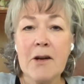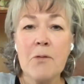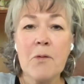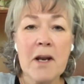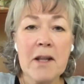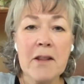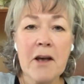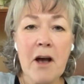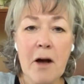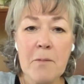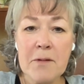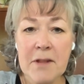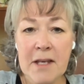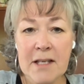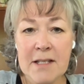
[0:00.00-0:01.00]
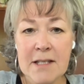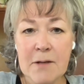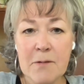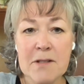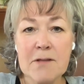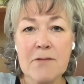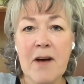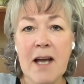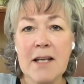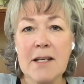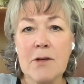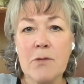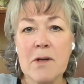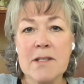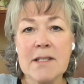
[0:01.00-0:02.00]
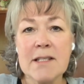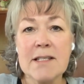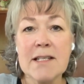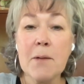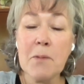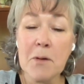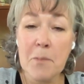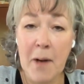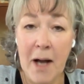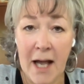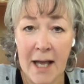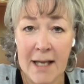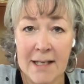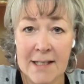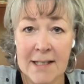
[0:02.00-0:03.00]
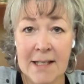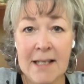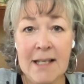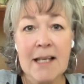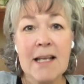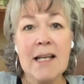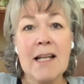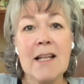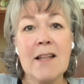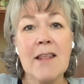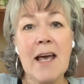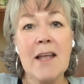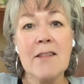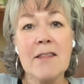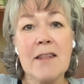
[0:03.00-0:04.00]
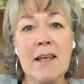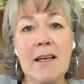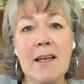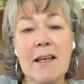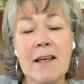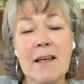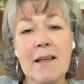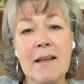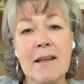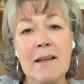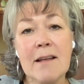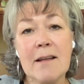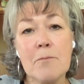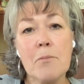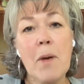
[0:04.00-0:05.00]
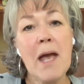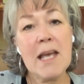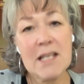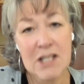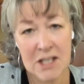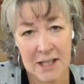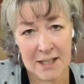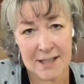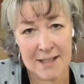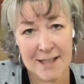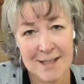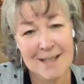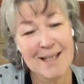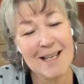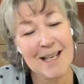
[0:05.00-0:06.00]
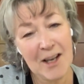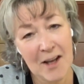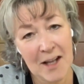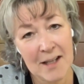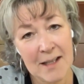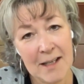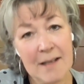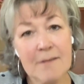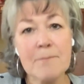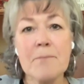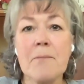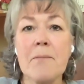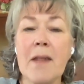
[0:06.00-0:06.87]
one of the common things he was finding was a double bind, that the patient, as he called it,